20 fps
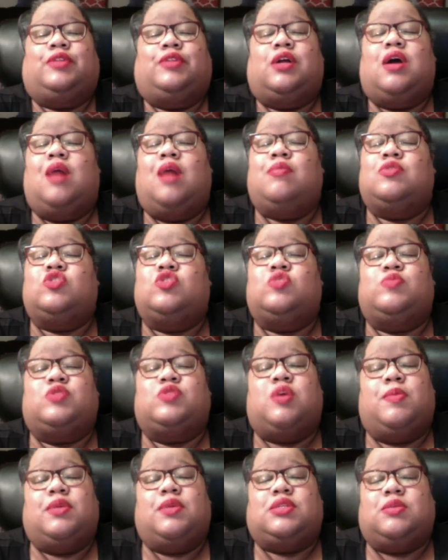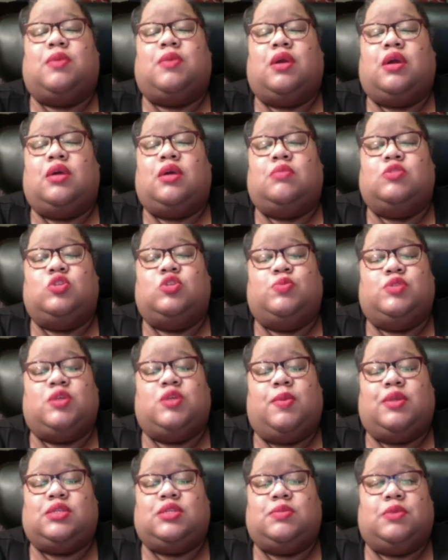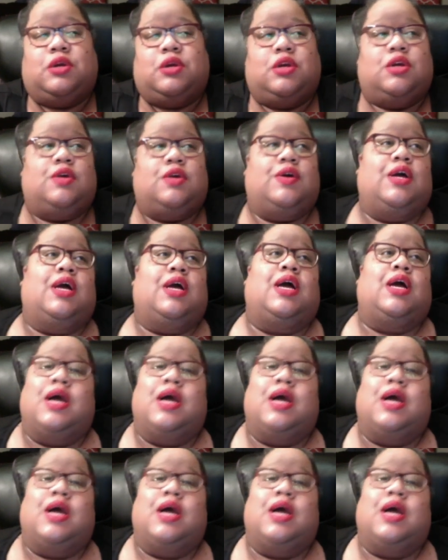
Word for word: oh, I'm going to do Potomac tomorrow, I'm going to do Potomac tomorrow.